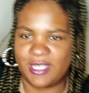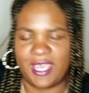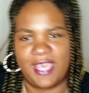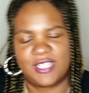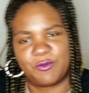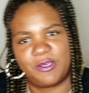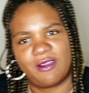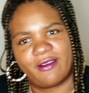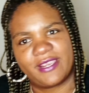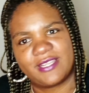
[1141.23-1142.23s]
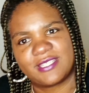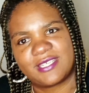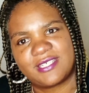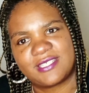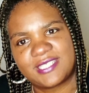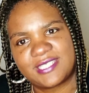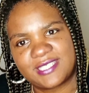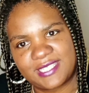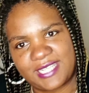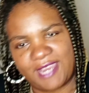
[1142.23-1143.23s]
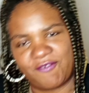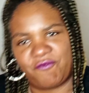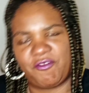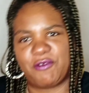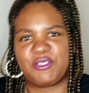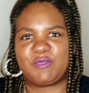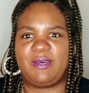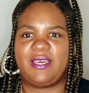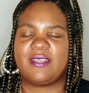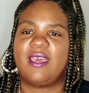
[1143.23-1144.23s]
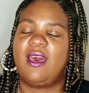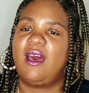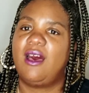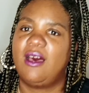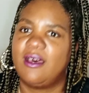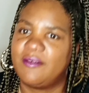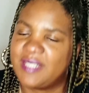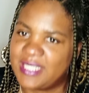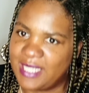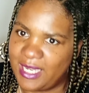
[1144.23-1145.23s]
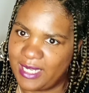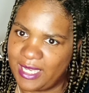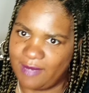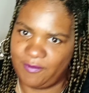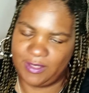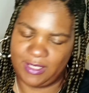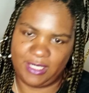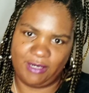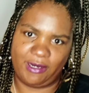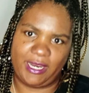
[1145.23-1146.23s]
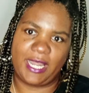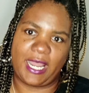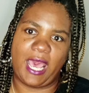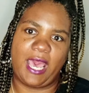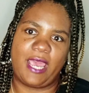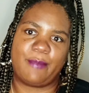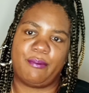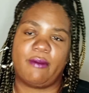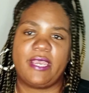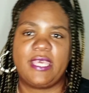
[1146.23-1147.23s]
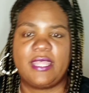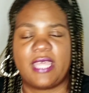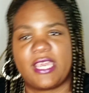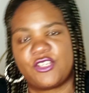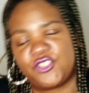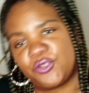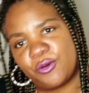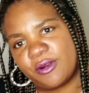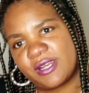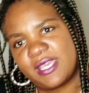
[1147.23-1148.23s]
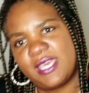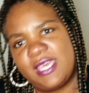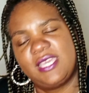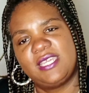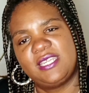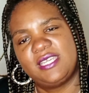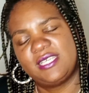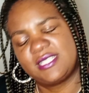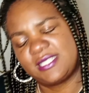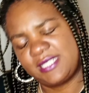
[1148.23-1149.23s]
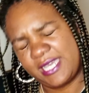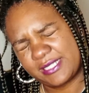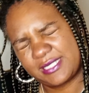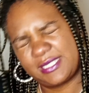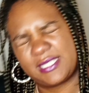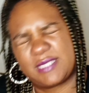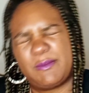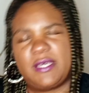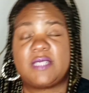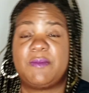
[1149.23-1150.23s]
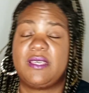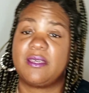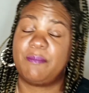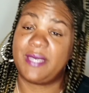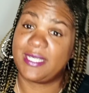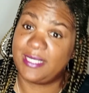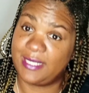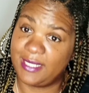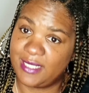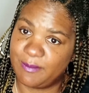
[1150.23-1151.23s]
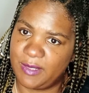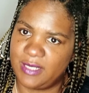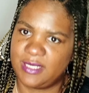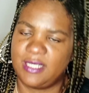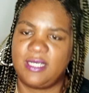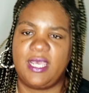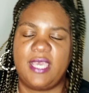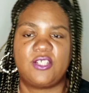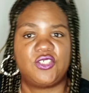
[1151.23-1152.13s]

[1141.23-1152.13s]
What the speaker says: as we are in the first month of the second half of the year. And I pray that your next 6 months be your best 6 months, and that you,